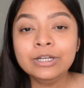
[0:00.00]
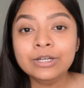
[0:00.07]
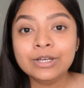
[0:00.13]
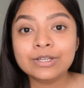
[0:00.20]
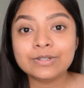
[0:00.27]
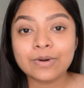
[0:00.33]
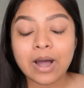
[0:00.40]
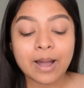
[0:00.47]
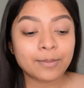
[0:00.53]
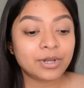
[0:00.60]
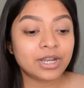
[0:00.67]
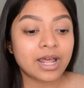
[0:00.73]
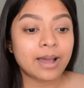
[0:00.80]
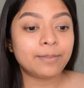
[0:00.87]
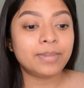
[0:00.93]
So I'm
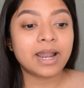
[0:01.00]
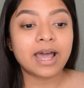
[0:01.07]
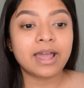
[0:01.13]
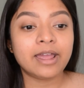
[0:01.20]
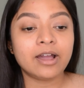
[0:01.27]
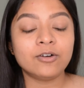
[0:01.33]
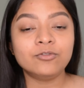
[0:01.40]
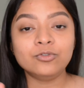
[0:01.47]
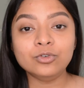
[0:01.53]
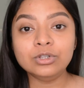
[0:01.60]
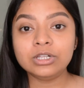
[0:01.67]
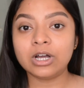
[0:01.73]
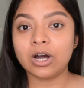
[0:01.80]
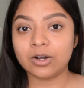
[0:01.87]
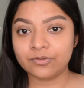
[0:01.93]
gonna apply a full
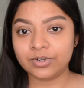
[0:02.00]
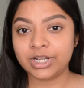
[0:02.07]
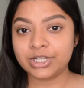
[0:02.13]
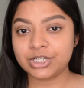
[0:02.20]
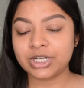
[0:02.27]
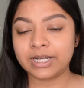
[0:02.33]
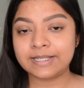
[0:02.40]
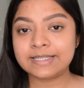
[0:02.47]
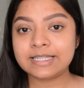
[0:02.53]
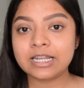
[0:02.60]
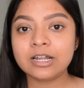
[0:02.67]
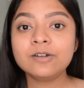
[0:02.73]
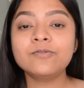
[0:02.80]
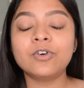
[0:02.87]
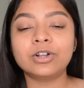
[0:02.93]
coverage
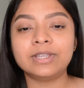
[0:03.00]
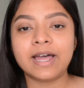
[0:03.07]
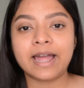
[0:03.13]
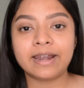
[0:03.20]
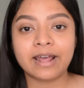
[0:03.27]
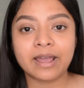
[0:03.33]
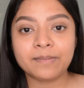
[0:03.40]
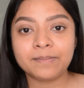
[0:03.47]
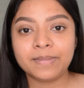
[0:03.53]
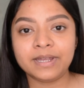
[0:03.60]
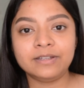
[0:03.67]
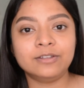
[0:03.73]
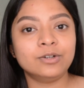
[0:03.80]
concealer. For that I picked the